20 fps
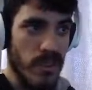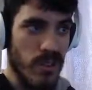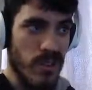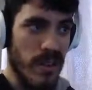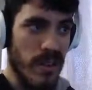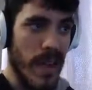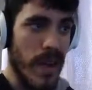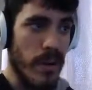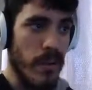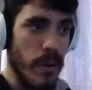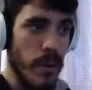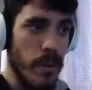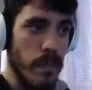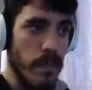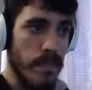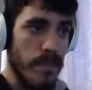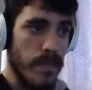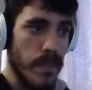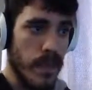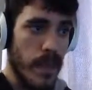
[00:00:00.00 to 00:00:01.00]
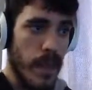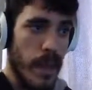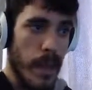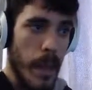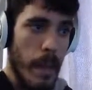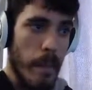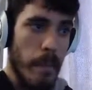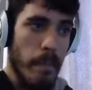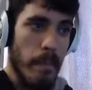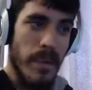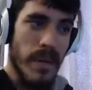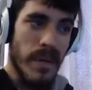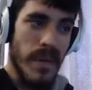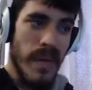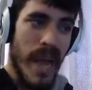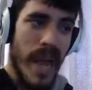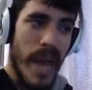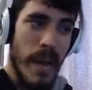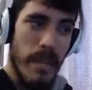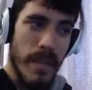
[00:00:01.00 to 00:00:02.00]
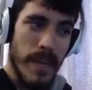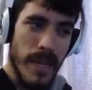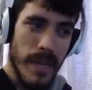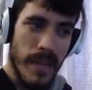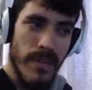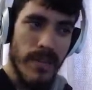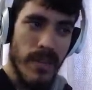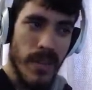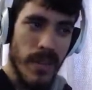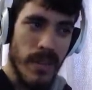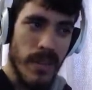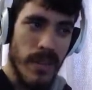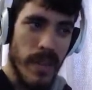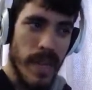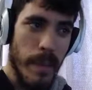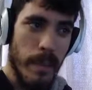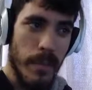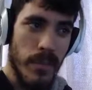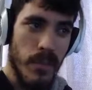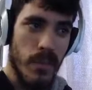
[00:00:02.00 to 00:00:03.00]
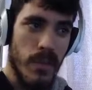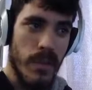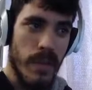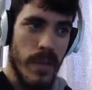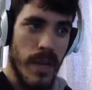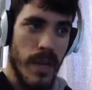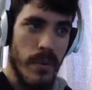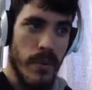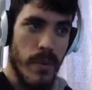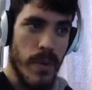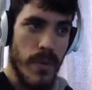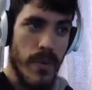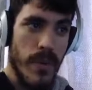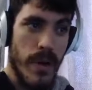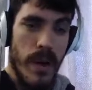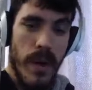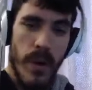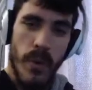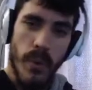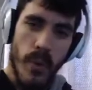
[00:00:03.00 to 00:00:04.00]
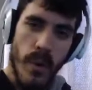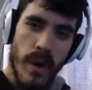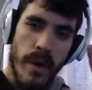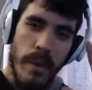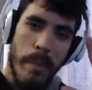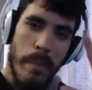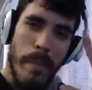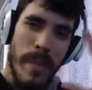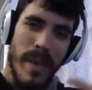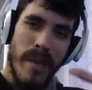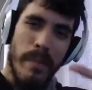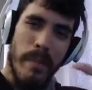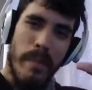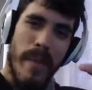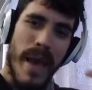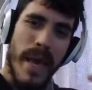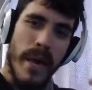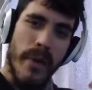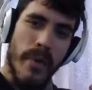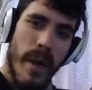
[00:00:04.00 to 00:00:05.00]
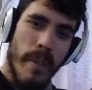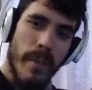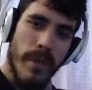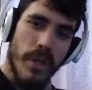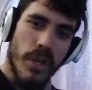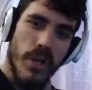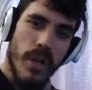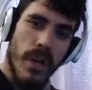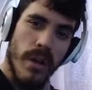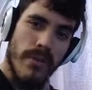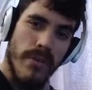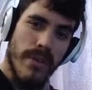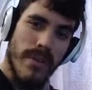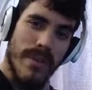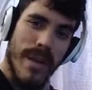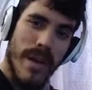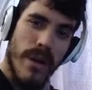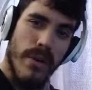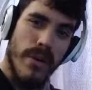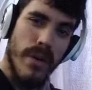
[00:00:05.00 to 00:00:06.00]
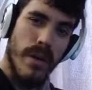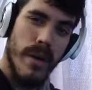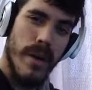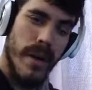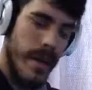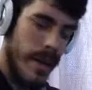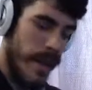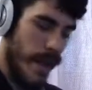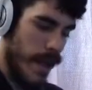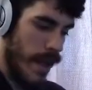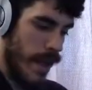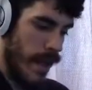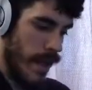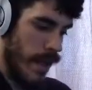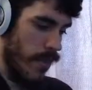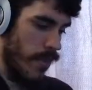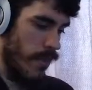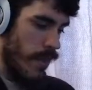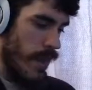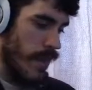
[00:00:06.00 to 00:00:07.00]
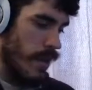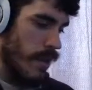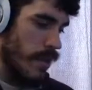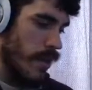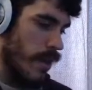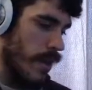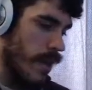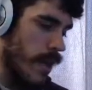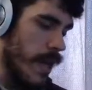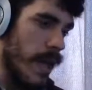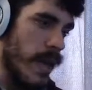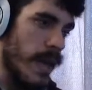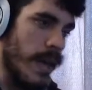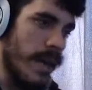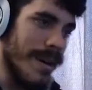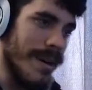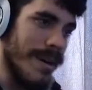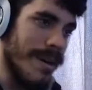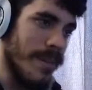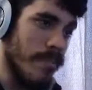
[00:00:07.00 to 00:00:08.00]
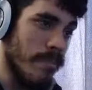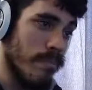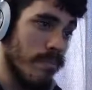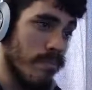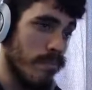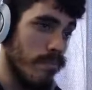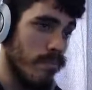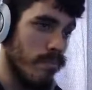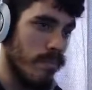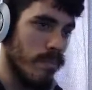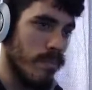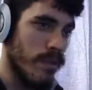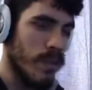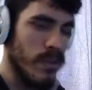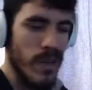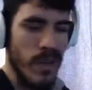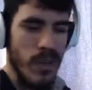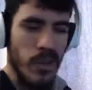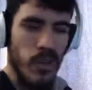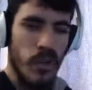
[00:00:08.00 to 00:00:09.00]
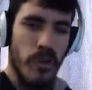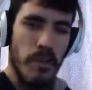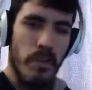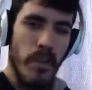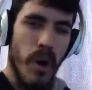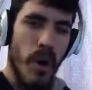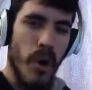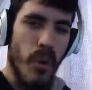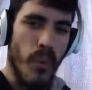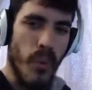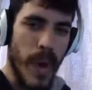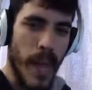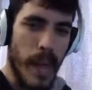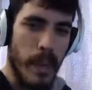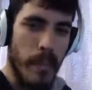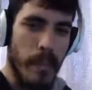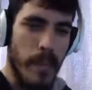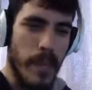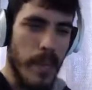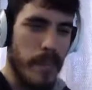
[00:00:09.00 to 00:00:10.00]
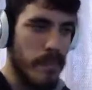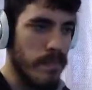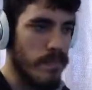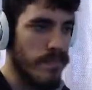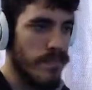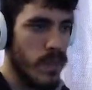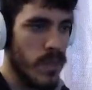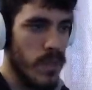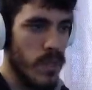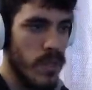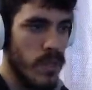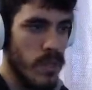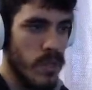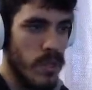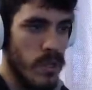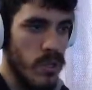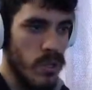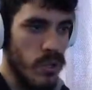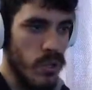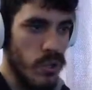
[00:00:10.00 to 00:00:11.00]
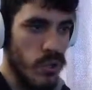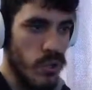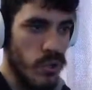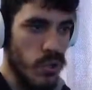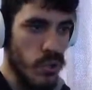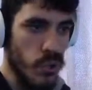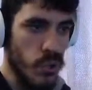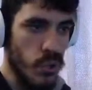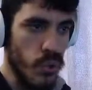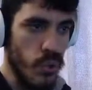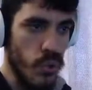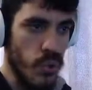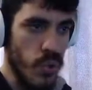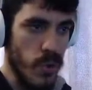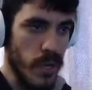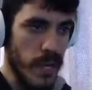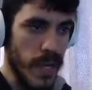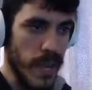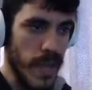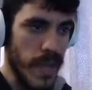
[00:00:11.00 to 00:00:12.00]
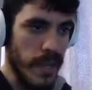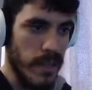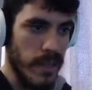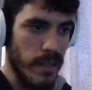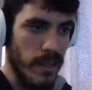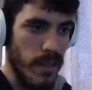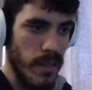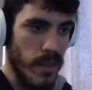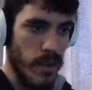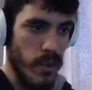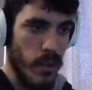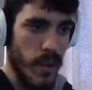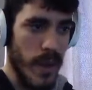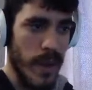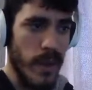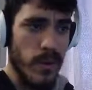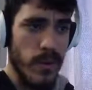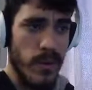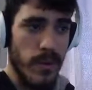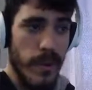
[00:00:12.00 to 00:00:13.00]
the tower, but I'm gonna finish the episode today with one big panoramic shot of the tower, and then building a small ramp to connect the ground